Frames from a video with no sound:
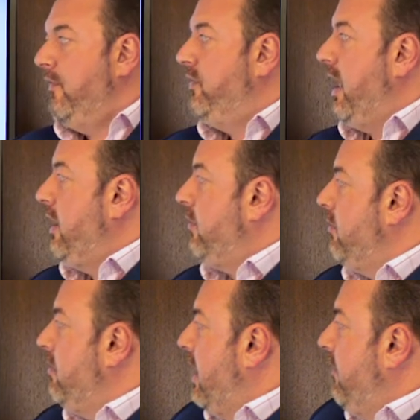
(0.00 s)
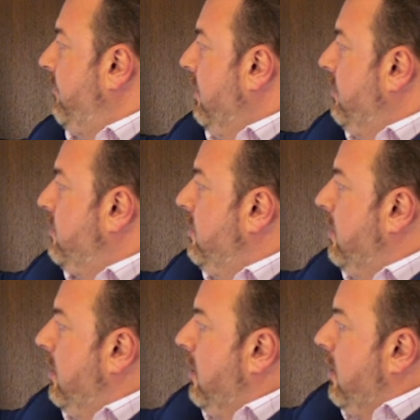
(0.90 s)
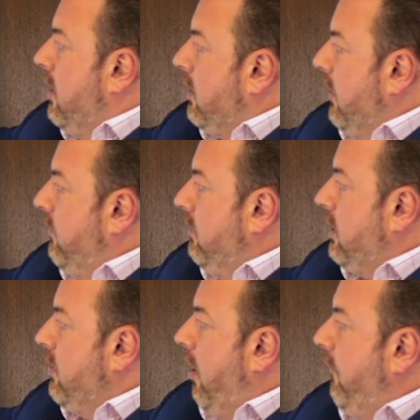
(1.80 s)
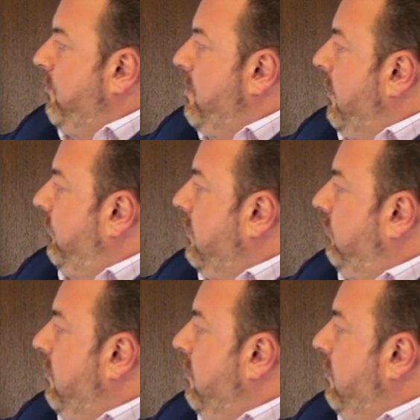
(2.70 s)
they grew on average, if you look at off Melton,